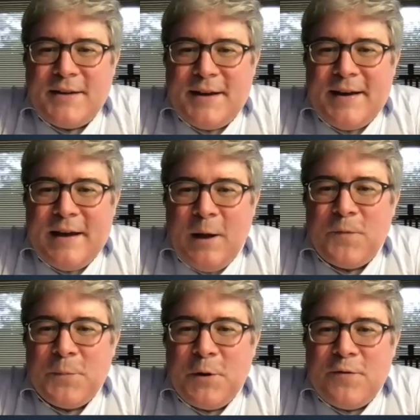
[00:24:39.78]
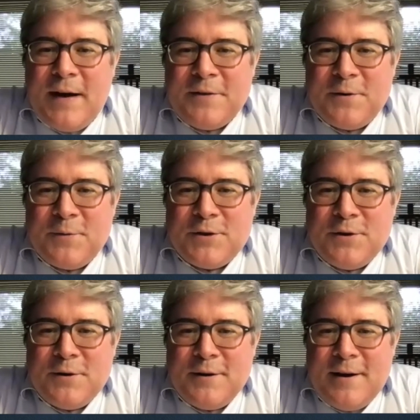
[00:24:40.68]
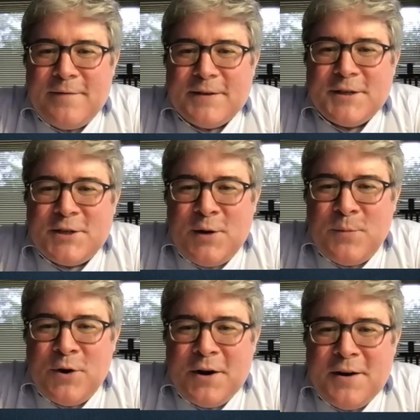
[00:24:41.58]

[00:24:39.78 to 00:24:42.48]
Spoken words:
help from your father with your physics homework?